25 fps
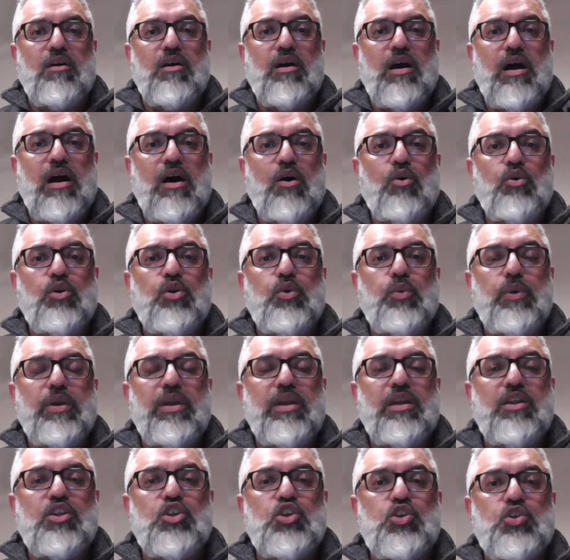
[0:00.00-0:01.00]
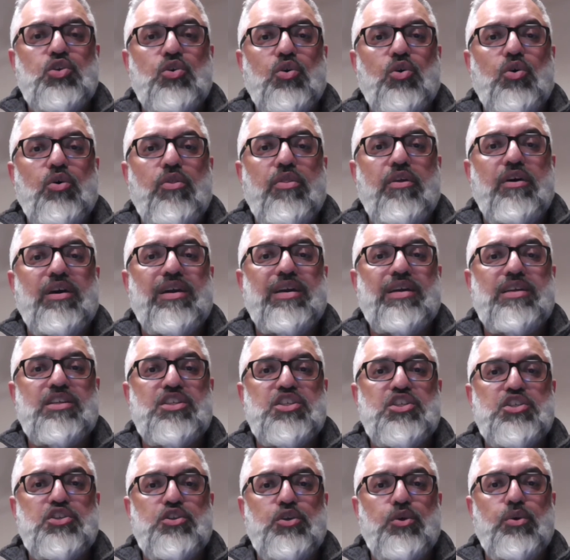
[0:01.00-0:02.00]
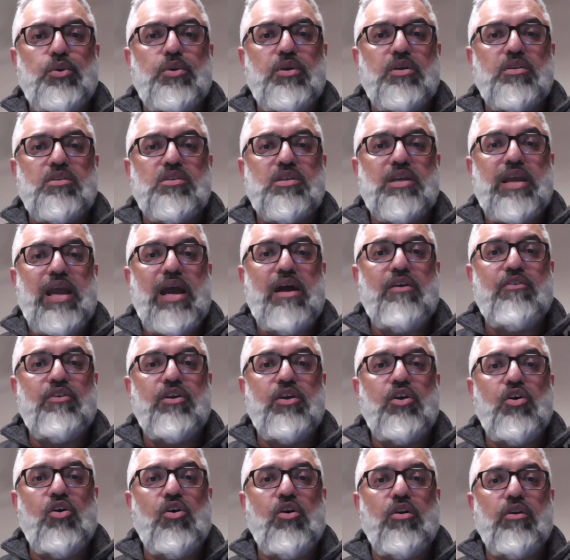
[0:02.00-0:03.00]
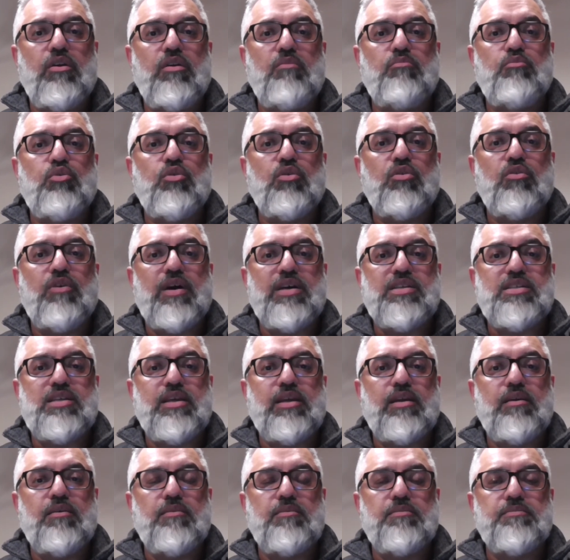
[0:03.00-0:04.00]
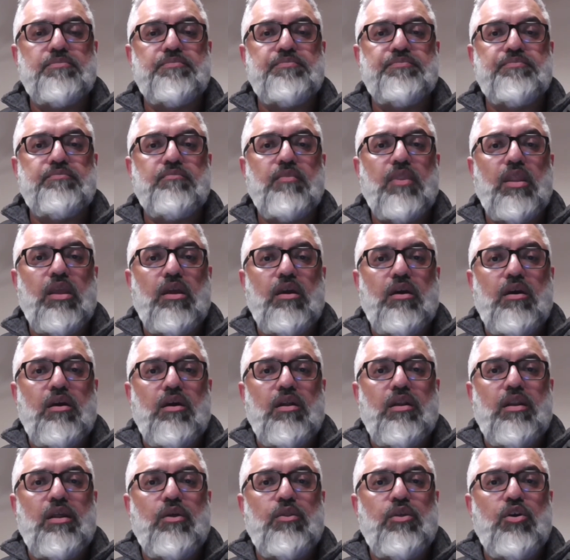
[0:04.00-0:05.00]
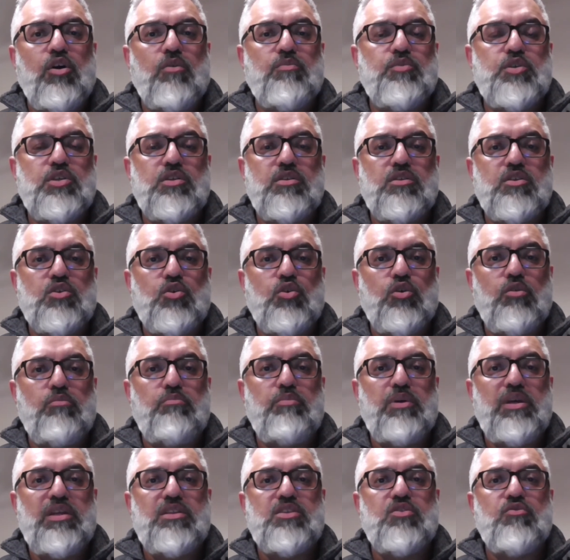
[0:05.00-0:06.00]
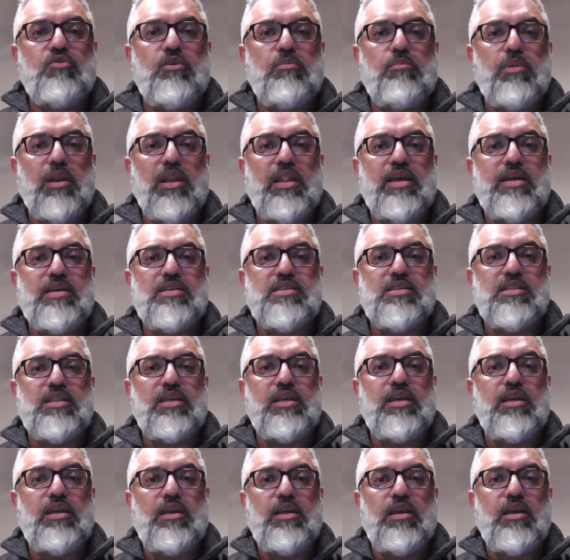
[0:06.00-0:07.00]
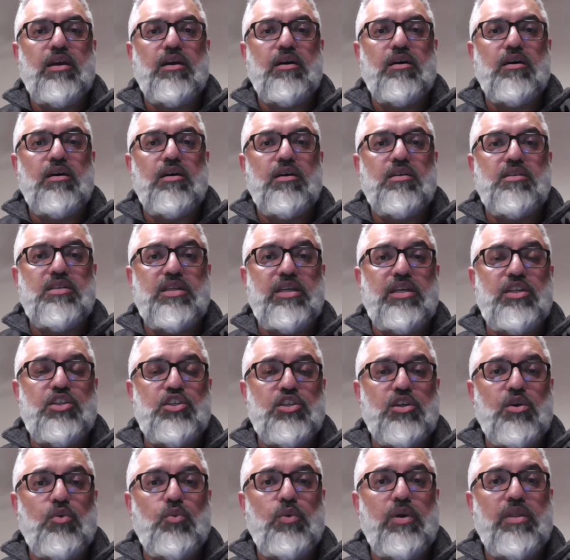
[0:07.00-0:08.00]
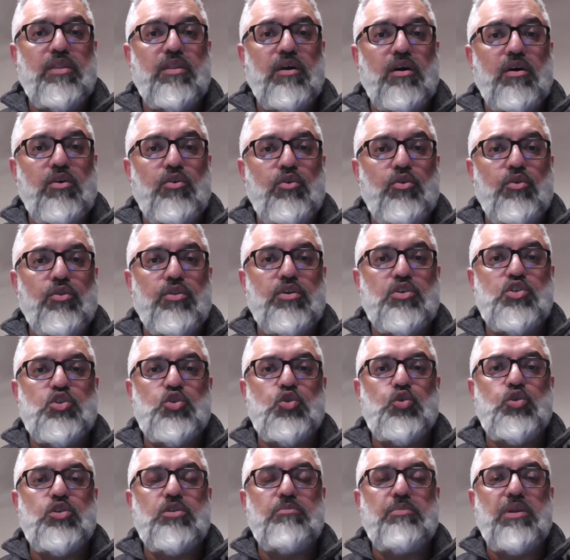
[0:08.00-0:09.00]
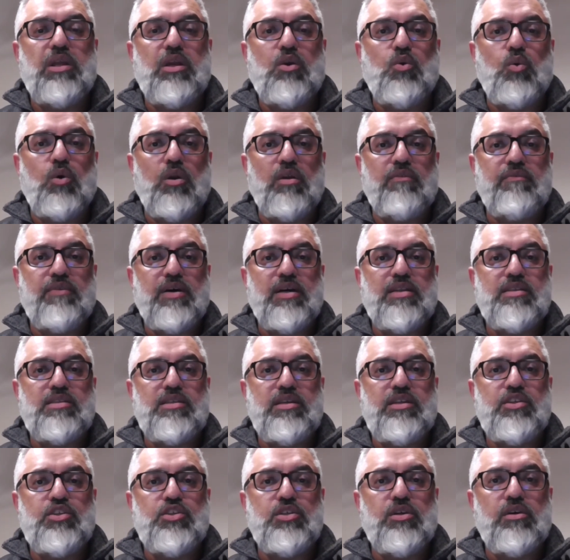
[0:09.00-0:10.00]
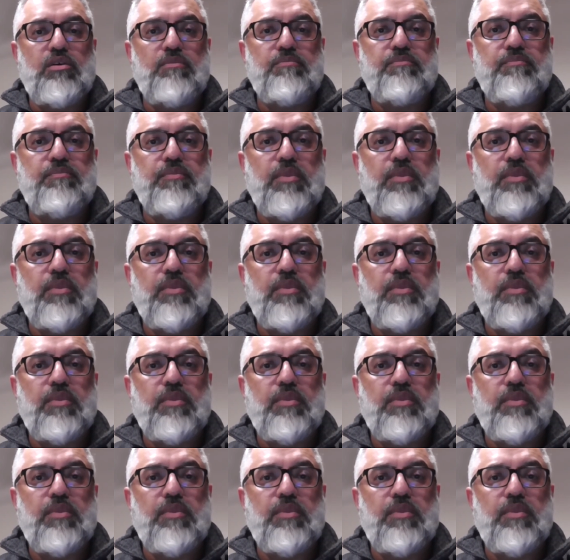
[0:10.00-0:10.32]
how do we ensure that his students carry on progressing? Now, the options could be to replace the teacher with another suitably qualified teacher,